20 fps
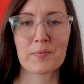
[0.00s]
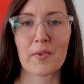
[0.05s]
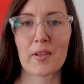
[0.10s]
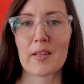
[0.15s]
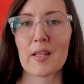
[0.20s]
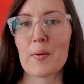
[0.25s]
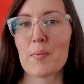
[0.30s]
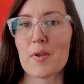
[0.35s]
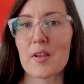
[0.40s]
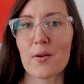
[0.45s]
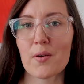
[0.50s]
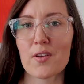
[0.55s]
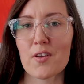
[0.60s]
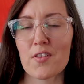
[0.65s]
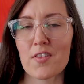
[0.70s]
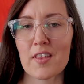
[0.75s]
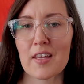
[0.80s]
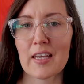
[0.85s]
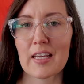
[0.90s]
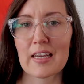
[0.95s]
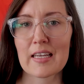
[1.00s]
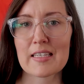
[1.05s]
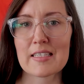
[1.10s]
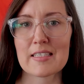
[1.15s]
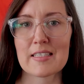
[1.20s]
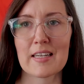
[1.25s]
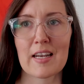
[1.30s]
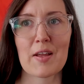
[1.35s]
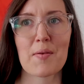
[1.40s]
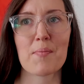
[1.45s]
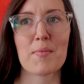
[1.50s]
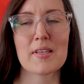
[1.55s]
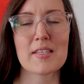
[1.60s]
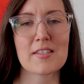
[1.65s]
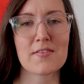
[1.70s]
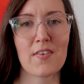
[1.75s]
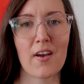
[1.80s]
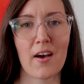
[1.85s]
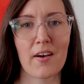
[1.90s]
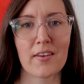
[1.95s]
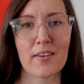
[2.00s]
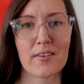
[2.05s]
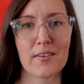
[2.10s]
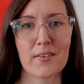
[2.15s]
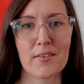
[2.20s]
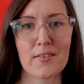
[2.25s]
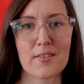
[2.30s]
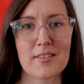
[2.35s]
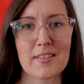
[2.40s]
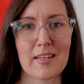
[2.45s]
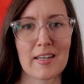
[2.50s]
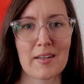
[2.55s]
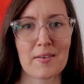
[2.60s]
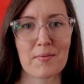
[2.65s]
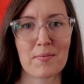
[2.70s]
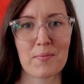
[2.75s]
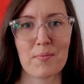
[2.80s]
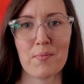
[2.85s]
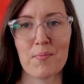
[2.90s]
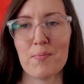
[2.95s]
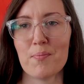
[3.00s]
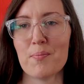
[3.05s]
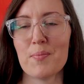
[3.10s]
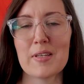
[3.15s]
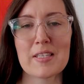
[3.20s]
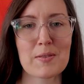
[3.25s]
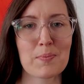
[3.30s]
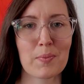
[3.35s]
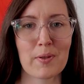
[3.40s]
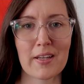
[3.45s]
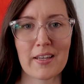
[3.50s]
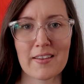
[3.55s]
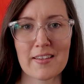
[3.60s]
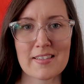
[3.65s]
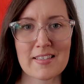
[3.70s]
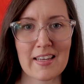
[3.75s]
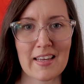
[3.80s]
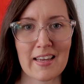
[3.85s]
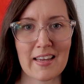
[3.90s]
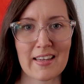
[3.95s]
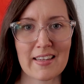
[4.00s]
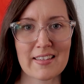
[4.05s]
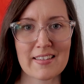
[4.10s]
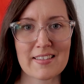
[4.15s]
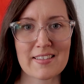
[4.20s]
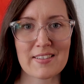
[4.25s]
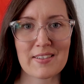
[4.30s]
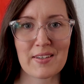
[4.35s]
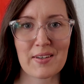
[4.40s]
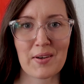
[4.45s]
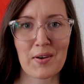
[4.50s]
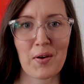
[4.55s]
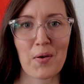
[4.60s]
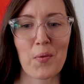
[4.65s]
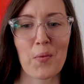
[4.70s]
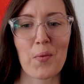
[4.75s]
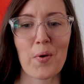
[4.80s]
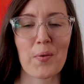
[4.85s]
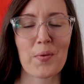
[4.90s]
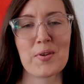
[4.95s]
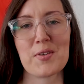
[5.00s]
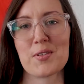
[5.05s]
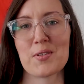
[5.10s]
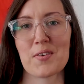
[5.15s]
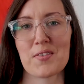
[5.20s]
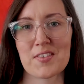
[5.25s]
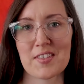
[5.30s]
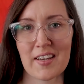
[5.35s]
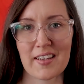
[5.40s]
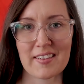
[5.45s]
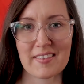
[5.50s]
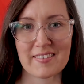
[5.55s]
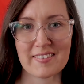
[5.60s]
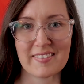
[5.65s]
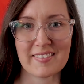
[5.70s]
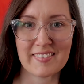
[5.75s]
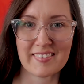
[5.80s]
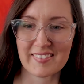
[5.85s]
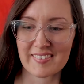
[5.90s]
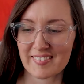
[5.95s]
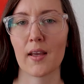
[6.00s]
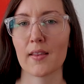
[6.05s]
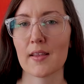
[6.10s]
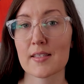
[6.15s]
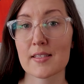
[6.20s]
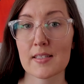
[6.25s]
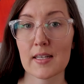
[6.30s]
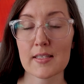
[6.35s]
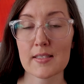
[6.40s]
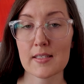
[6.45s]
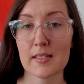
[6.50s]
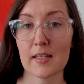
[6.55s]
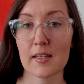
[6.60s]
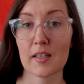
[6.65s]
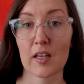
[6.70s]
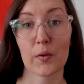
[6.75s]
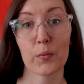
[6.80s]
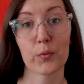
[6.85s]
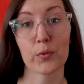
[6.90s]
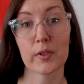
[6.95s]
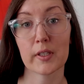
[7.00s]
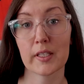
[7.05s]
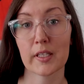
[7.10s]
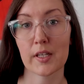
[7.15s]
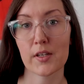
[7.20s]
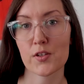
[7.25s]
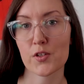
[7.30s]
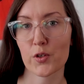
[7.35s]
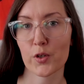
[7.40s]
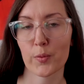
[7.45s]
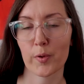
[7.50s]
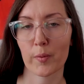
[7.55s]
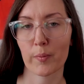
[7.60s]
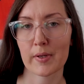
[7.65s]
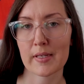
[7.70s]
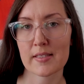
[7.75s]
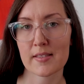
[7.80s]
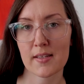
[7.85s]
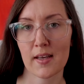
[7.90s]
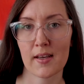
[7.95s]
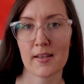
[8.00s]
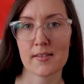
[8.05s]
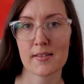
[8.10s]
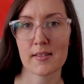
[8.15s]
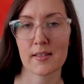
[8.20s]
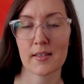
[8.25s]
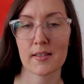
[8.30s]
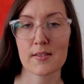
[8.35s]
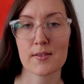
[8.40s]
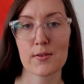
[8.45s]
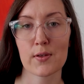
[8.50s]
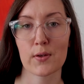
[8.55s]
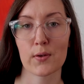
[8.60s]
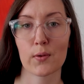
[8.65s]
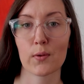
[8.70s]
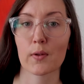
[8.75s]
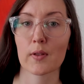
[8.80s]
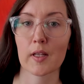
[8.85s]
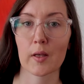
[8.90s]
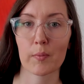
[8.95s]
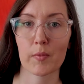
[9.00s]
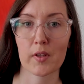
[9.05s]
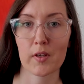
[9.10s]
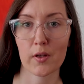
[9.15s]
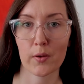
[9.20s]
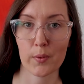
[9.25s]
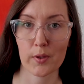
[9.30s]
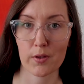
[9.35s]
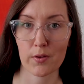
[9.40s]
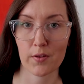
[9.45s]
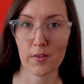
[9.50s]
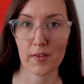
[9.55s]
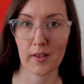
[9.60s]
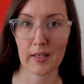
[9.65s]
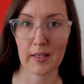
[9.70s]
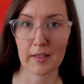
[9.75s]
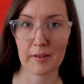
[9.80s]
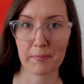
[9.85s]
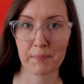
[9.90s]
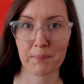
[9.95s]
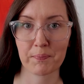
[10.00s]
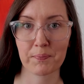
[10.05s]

Let me know what you think. Did I miss value? Did I misplay this hand? What would you have done? In this next hand, I'm really not sure about my sizing, so let me know what you think.